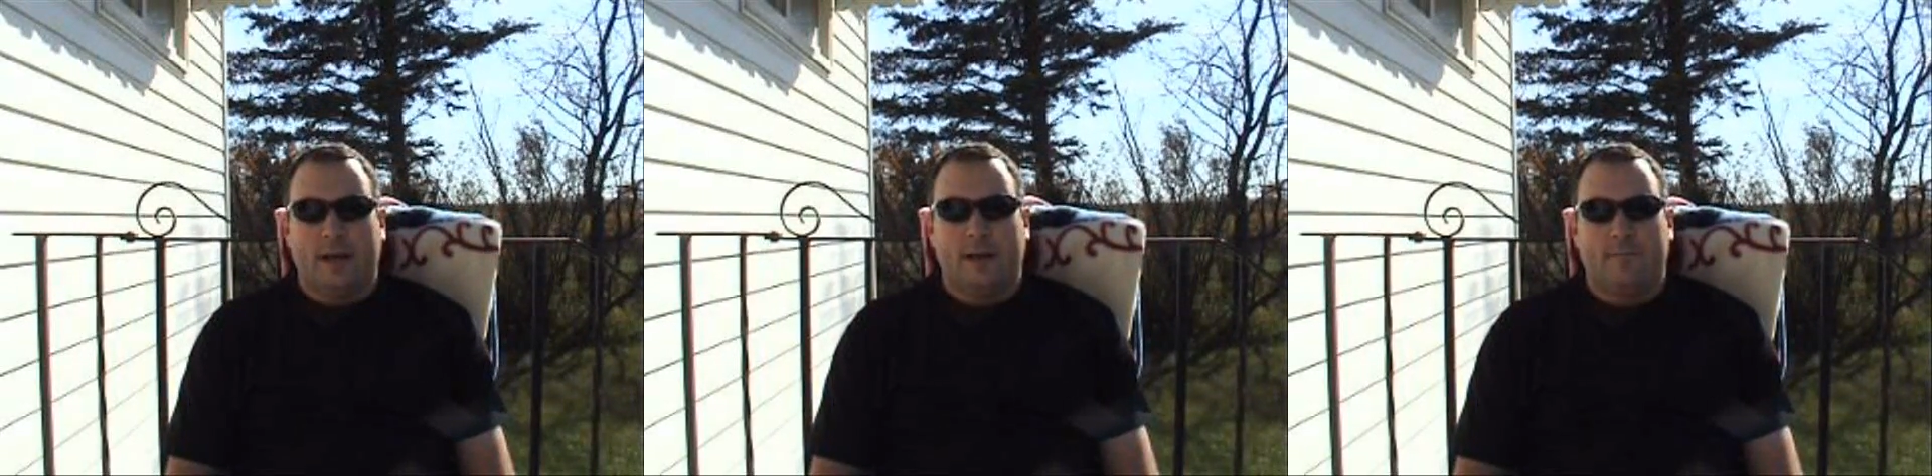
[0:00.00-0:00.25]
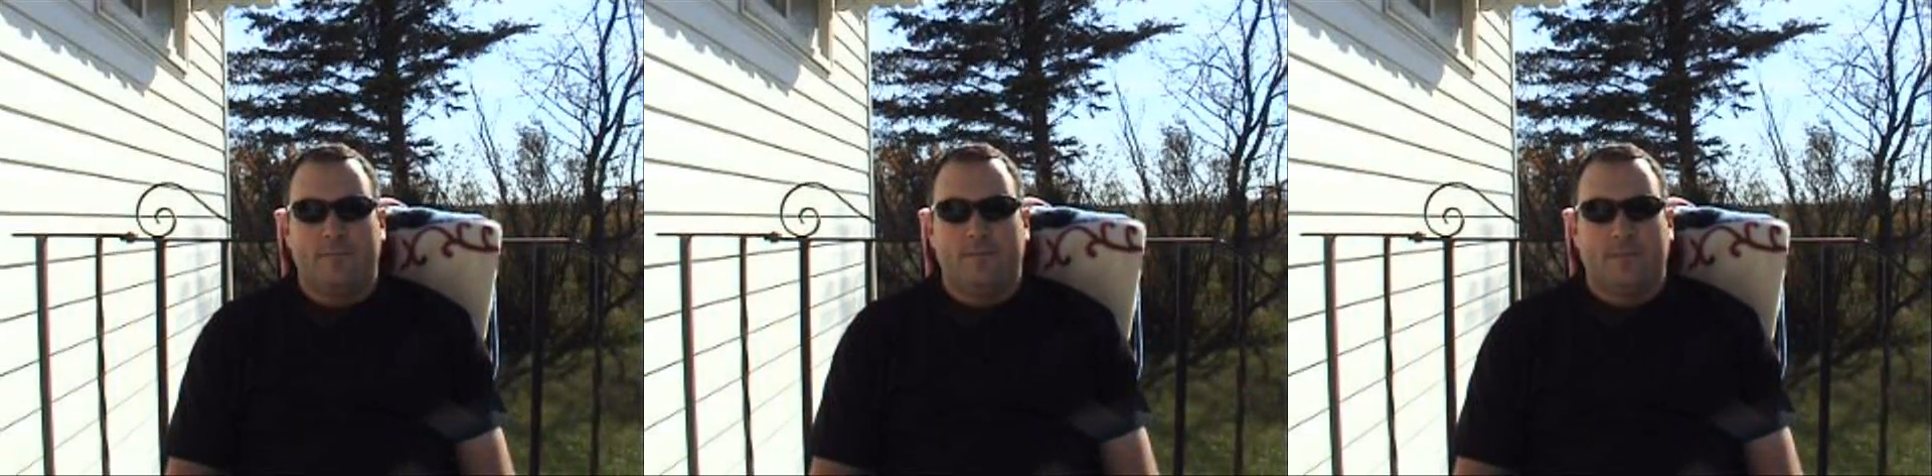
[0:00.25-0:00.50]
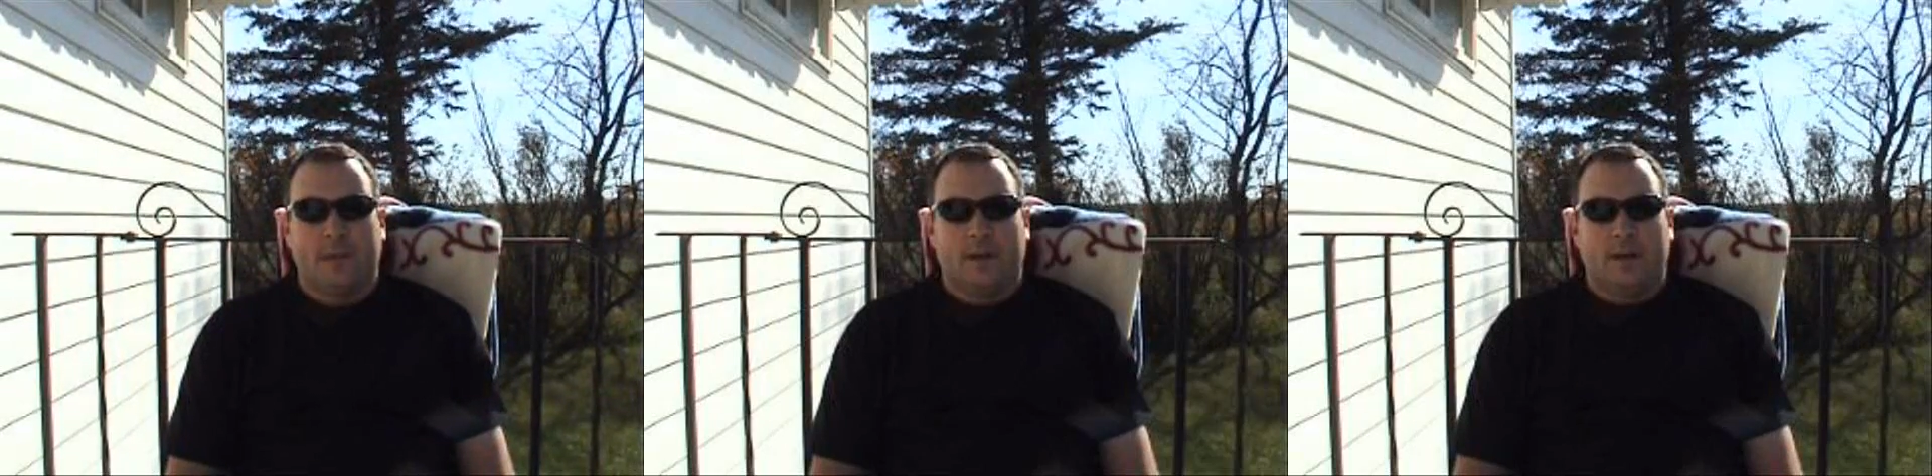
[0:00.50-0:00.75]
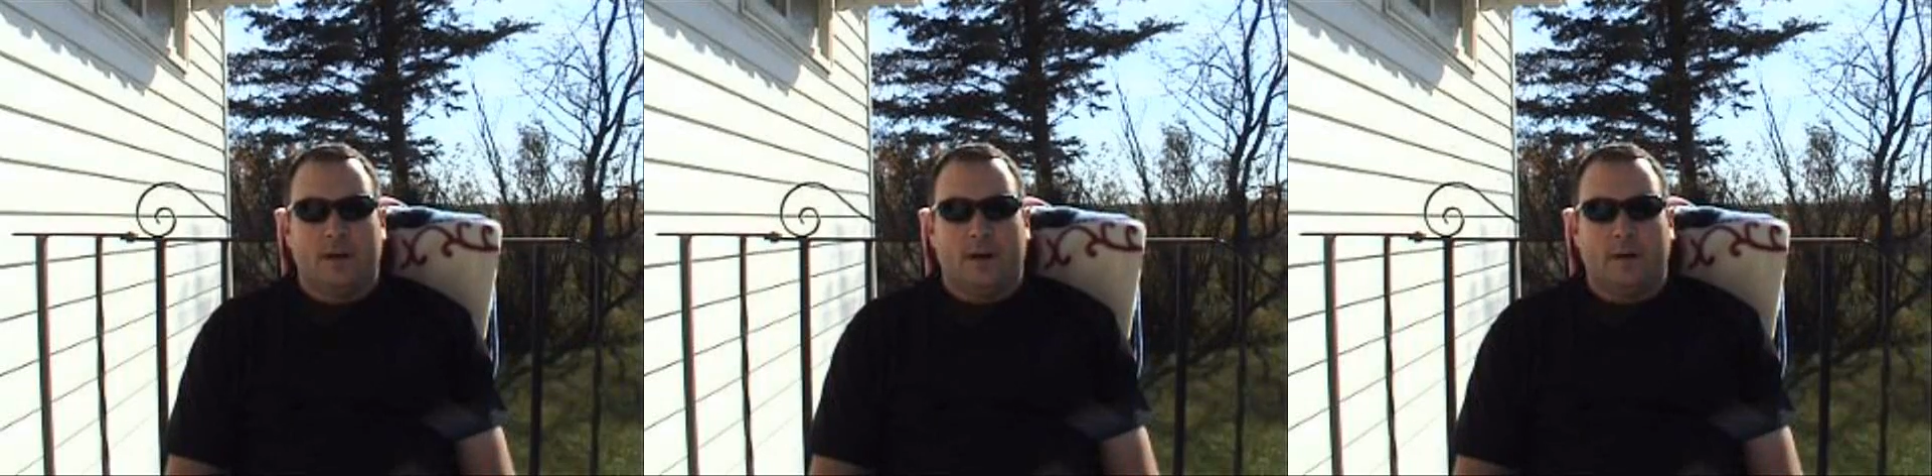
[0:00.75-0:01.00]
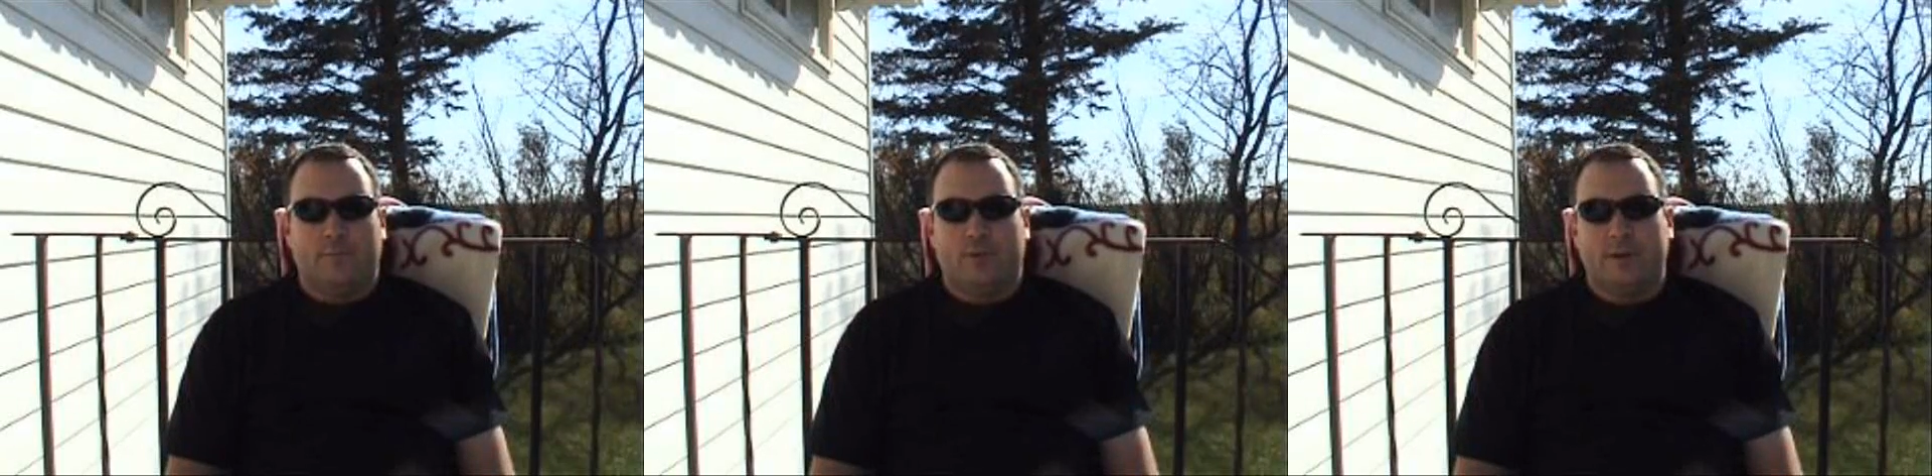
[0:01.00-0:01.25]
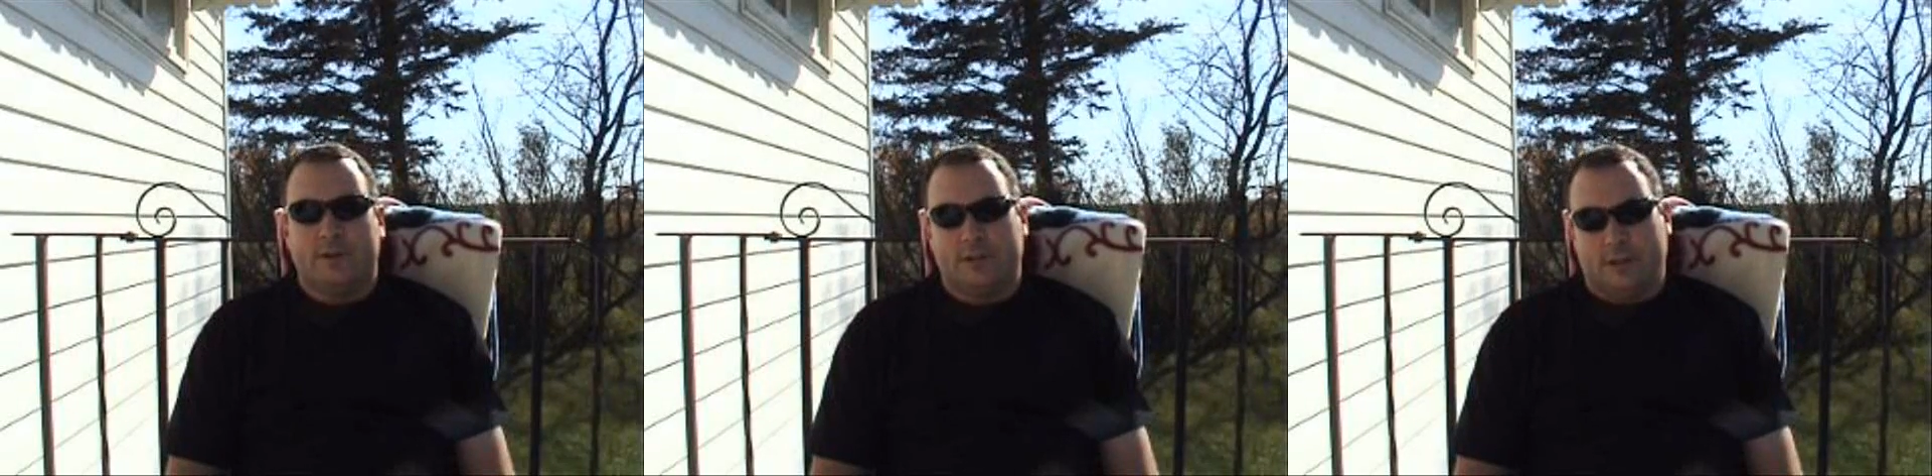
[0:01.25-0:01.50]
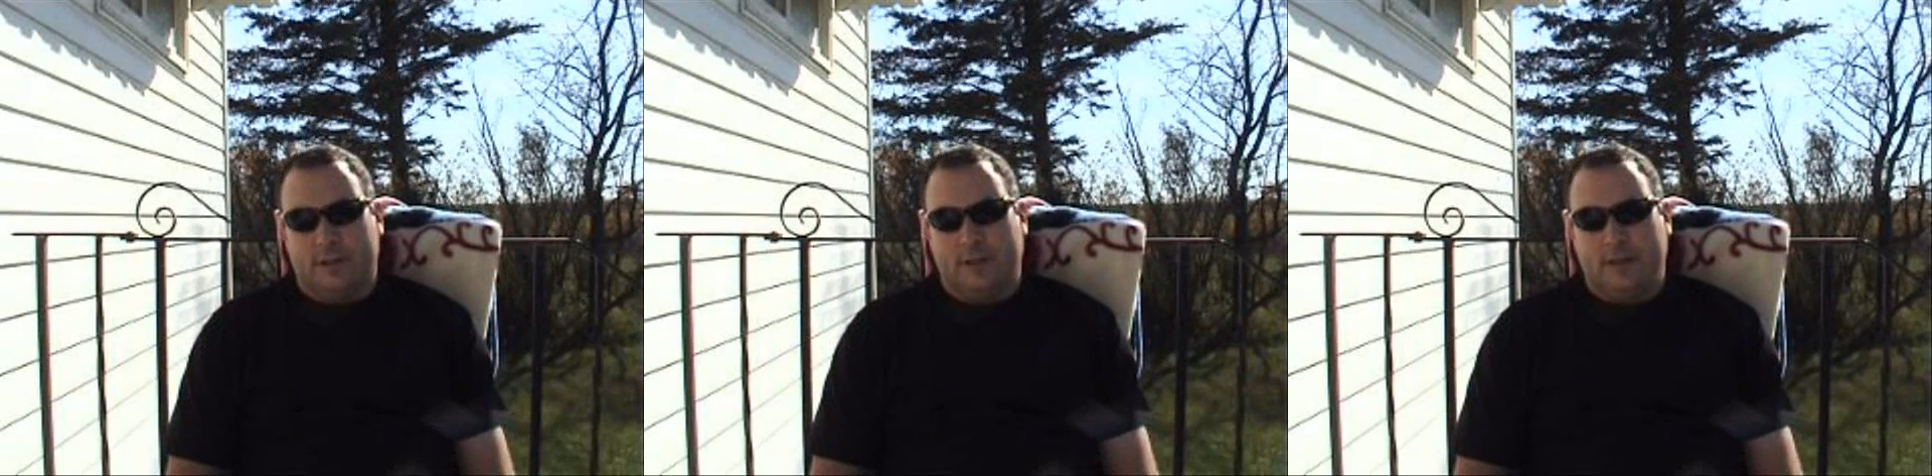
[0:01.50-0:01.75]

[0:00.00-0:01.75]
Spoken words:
I preached at